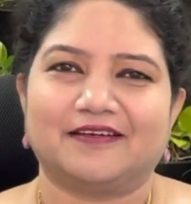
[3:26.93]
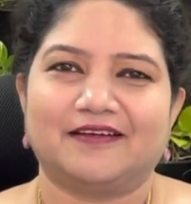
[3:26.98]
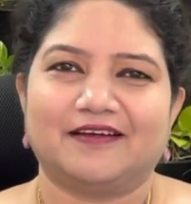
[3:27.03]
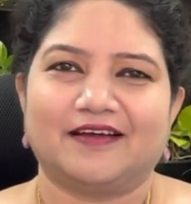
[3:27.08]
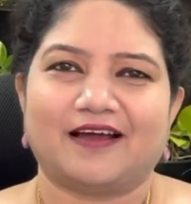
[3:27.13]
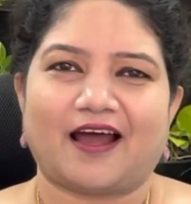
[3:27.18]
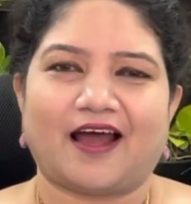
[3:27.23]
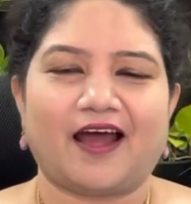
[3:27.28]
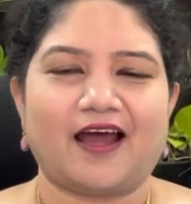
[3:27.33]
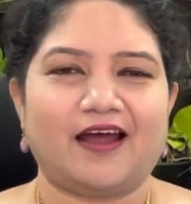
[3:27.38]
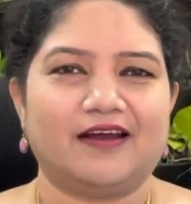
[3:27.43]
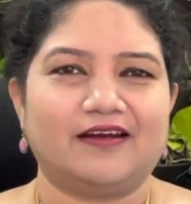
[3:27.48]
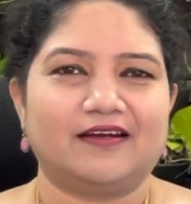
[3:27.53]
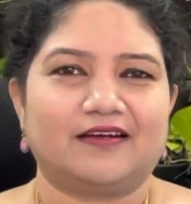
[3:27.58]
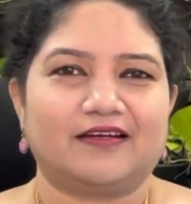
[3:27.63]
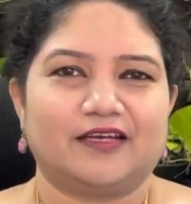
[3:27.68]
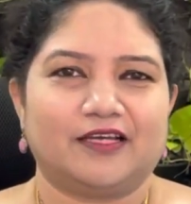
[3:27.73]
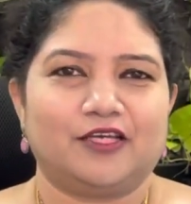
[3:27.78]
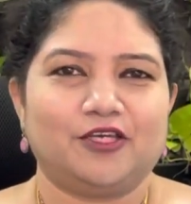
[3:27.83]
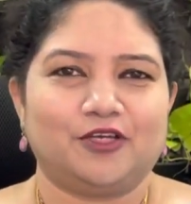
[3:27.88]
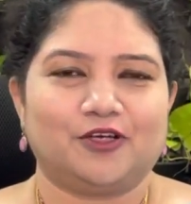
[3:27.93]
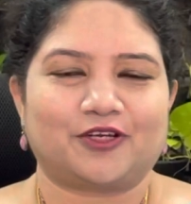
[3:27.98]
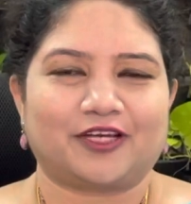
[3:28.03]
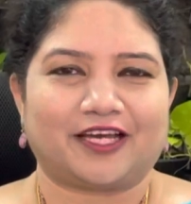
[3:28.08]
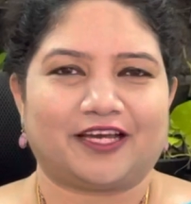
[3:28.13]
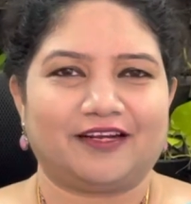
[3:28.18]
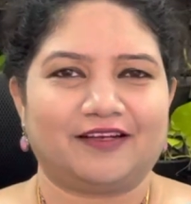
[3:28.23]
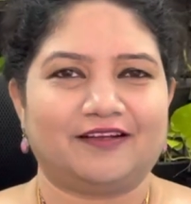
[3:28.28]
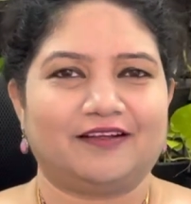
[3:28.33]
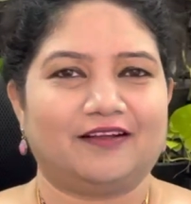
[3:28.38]
And you
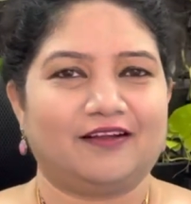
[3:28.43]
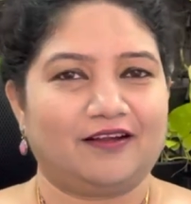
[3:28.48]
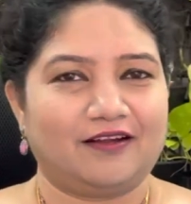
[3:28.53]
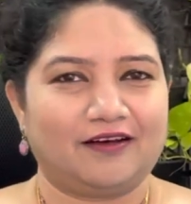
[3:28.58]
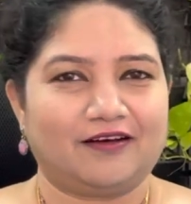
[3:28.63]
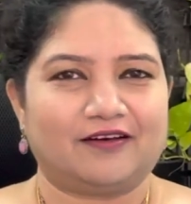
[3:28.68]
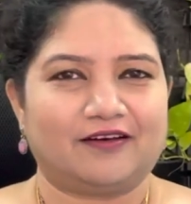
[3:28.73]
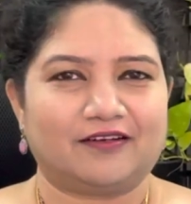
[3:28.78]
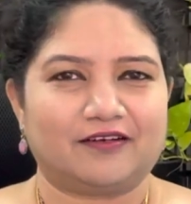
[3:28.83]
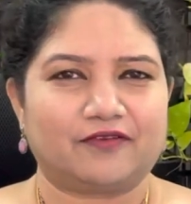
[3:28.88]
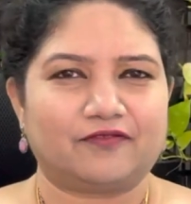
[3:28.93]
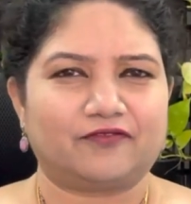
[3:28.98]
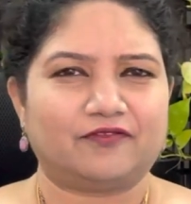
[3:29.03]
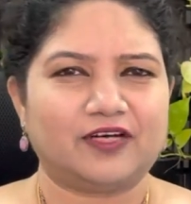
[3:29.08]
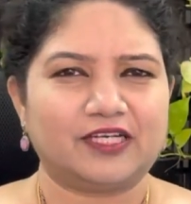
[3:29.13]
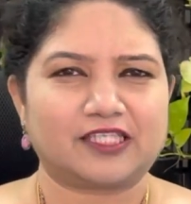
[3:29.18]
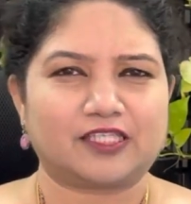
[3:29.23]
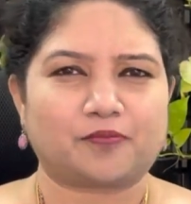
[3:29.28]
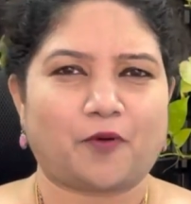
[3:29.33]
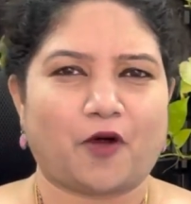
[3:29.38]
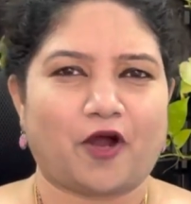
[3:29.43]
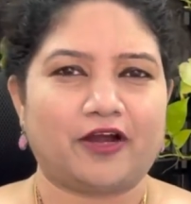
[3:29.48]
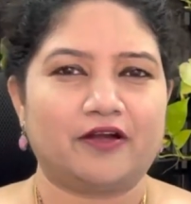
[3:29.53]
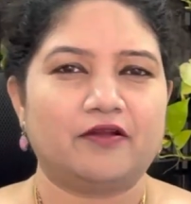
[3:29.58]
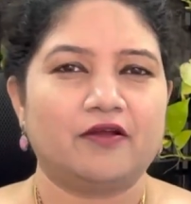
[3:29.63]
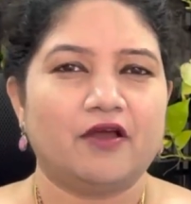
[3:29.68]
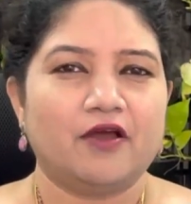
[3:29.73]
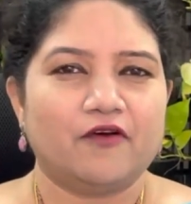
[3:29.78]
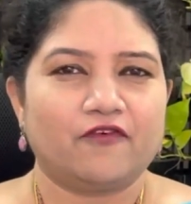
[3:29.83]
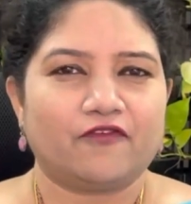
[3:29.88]
can learn. First point,
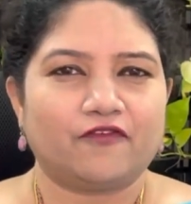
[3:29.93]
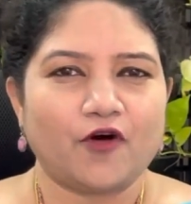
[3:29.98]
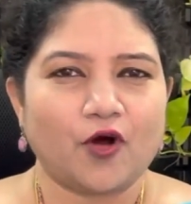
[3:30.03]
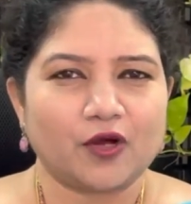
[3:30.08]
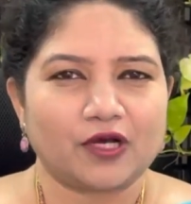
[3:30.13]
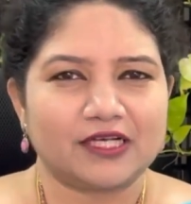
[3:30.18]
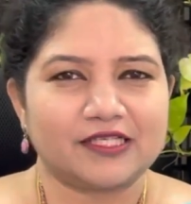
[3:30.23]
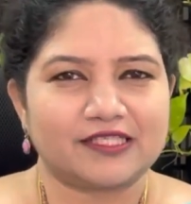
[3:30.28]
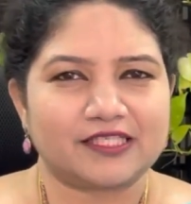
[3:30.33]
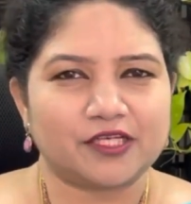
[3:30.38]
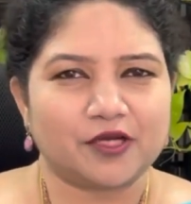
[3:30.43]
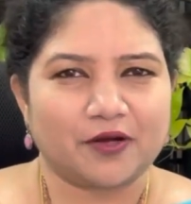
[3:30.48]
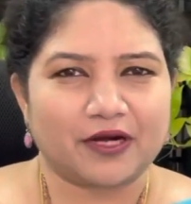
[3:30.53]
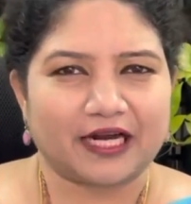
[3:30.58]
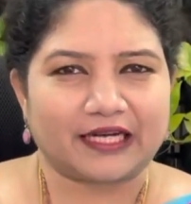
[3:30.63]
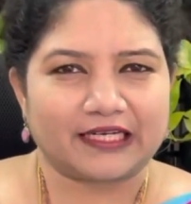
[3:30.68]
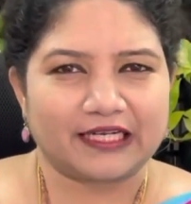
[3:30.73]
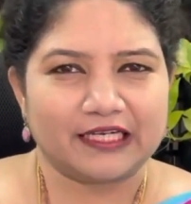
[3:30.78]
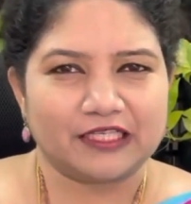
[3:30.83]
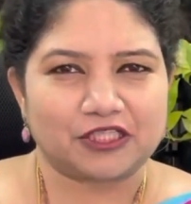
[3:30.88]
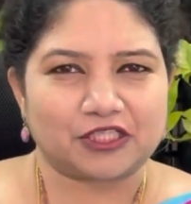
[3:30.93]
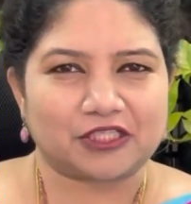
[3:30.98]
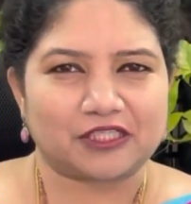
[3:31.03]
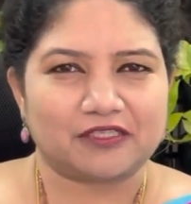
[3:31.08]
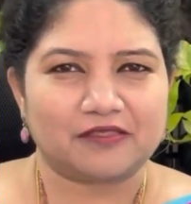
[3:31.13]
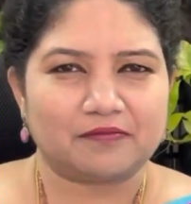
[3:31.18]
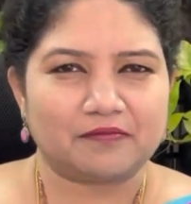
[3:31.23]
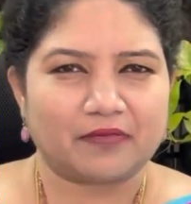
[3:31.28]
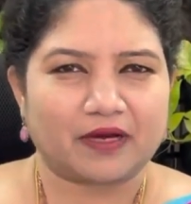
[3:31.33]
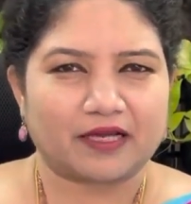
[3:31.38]
focus your
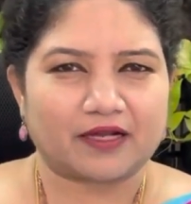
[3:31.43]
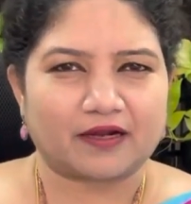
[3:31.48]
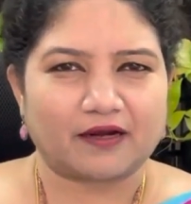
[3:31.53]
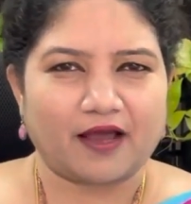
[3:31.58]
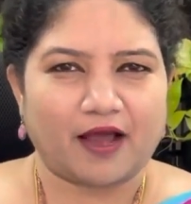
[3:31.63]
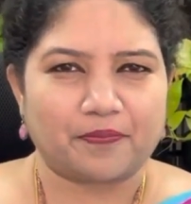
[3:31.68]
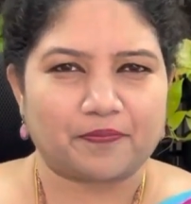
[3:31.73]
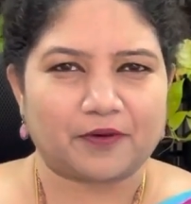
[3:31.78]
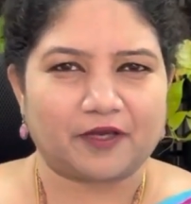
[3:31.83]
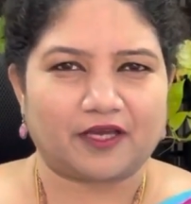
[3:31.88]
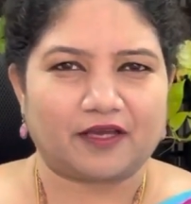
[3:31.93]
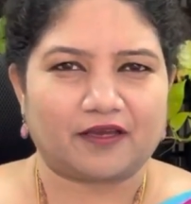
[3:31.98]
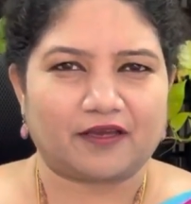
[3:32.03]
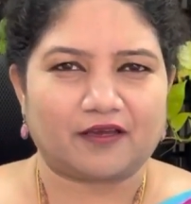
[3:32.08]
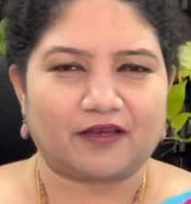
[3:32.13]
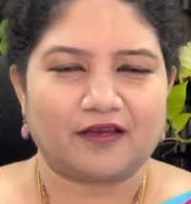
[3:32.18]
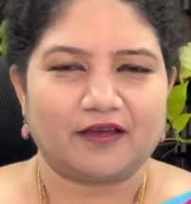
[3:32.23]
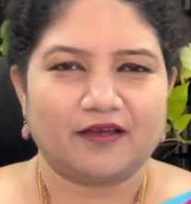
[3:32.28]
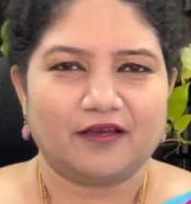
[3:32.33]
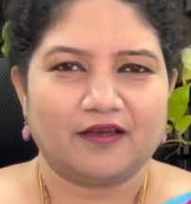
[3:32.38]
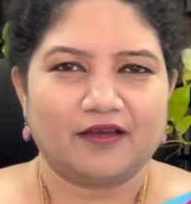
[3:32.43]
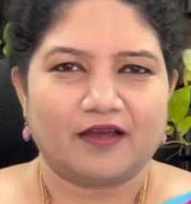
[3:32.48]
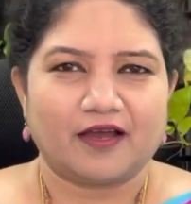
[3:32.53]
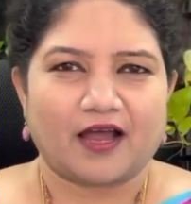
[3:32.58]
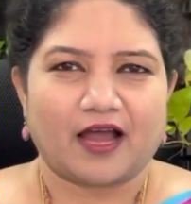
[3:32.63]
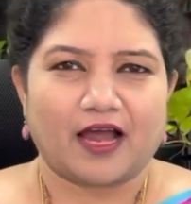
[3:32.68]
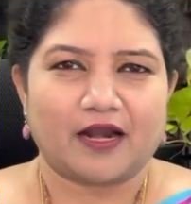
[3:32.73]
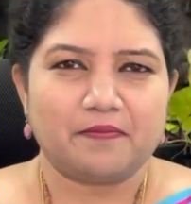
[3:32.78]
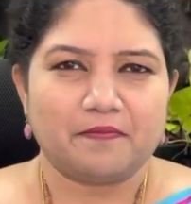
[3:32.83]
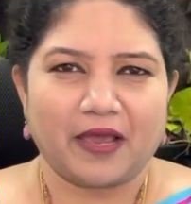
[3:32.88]
attention by clapping
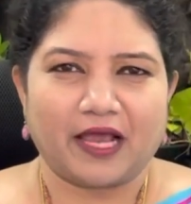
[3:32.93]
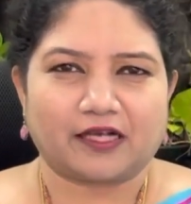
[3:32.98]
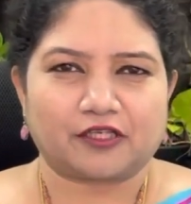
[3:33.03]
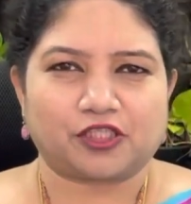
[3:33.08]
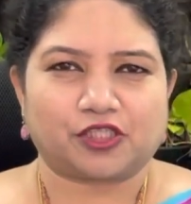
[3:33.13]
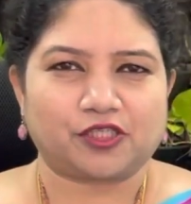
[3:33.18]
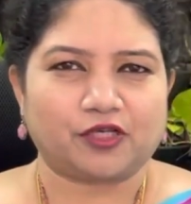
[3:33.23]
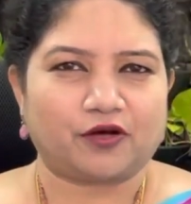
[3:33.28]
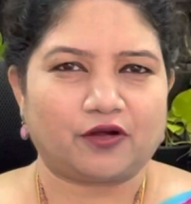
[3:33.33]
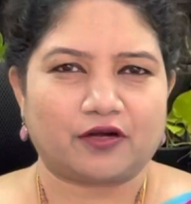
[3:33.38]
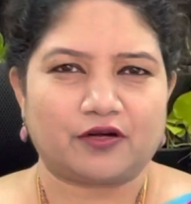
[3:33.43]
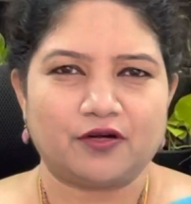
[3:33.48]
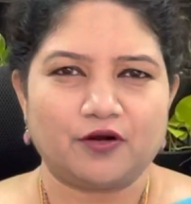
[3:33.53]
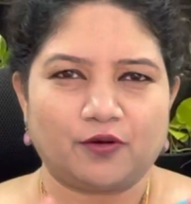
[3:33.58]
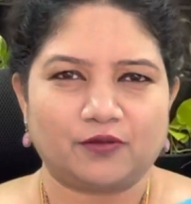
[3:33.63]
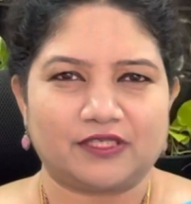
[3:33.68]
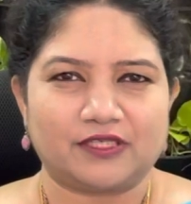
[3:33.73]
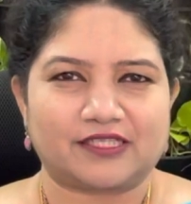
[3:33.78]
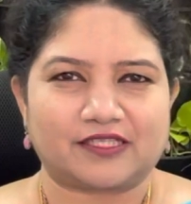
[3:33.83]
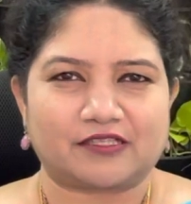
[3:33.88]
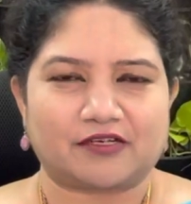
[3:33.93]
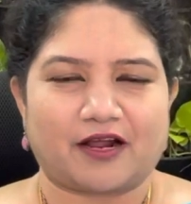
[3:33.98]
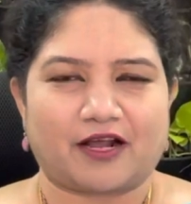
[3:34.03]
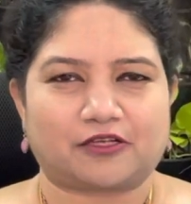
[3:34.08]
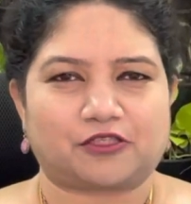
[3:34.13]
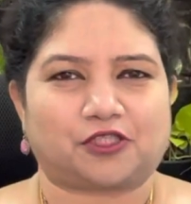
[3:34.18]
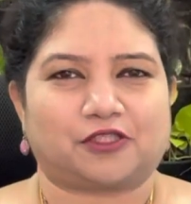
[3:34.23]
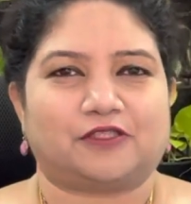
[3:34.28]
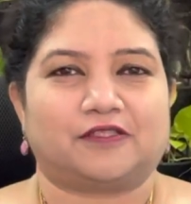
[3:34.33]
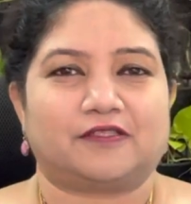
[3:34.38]
and make sure no
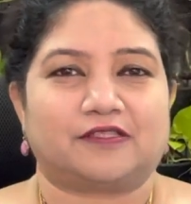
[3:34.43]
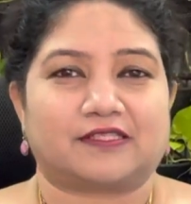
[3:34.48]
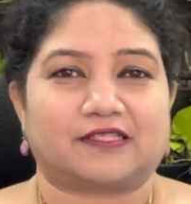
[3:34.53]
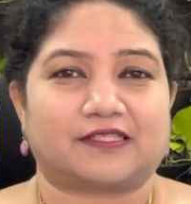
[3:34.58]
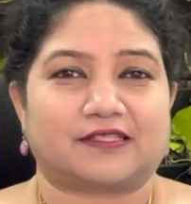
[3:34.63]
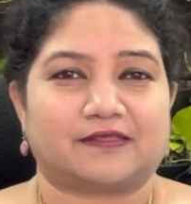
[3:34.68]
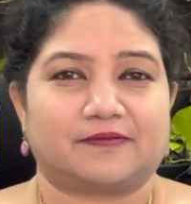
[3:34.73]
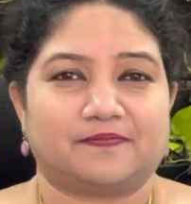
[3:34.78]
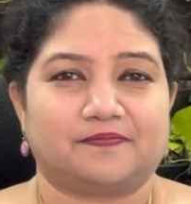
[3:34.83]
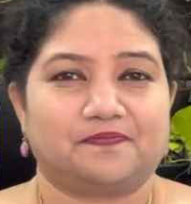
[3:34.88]
distractions.